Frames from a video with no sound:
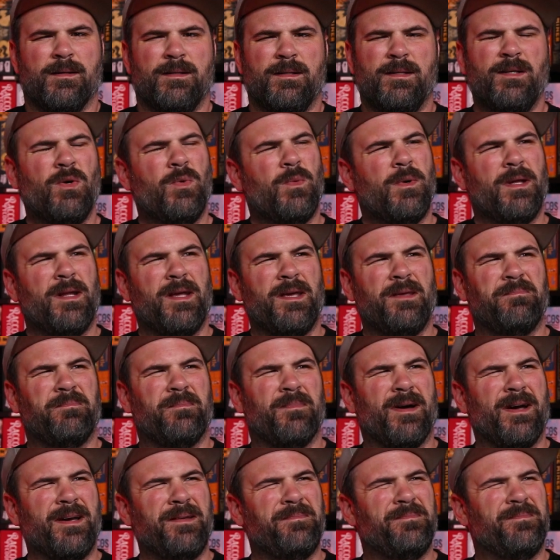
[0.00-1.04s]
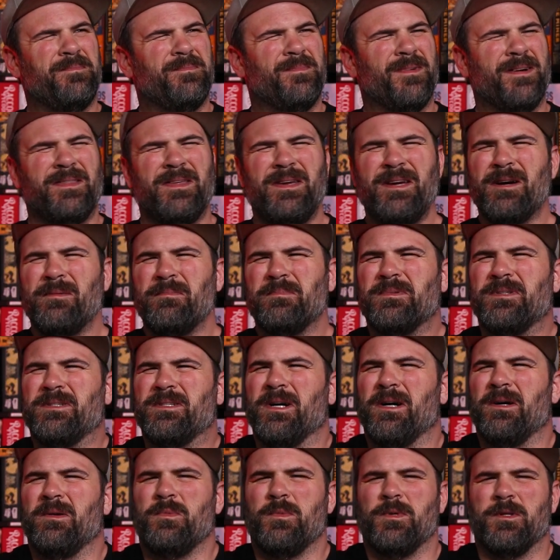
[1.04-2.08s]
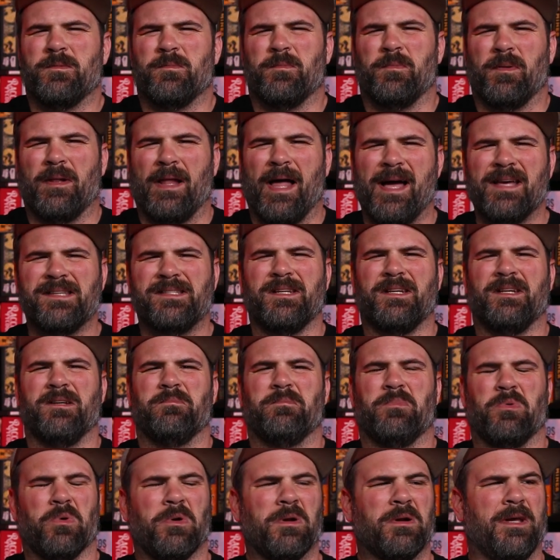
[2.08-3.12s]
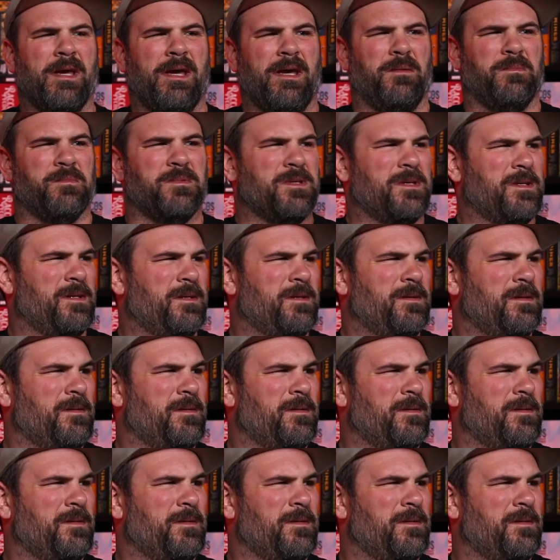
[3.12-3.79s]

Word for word: You know what? I think I'm done with plastic and board games.